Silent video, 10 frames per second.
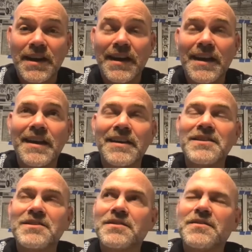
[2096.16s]

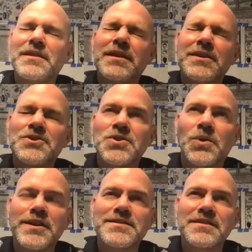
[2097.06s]
and the
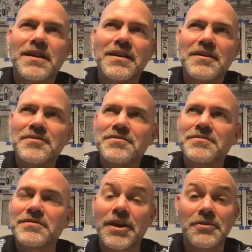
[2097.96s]
choice of
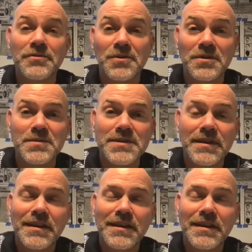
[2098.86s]
letter forms.